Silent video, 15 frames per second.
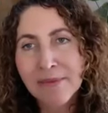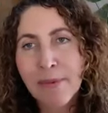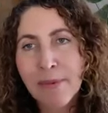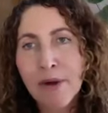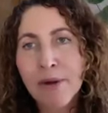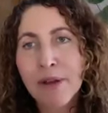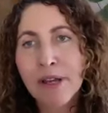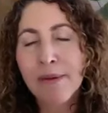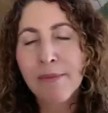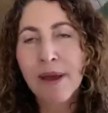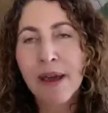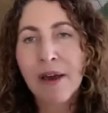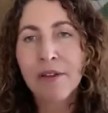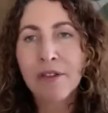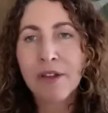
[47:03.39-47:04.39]
spoken
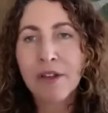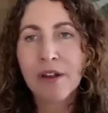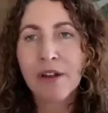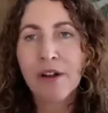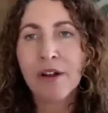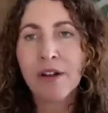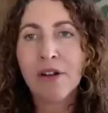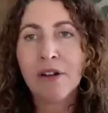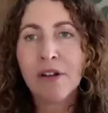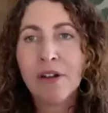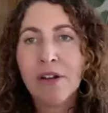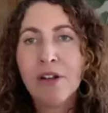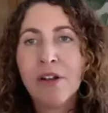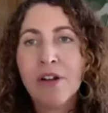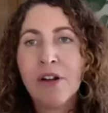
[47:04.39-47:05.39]
about that
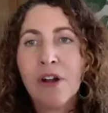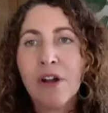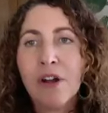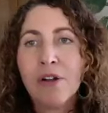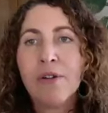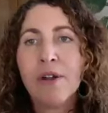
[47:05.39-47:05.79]
our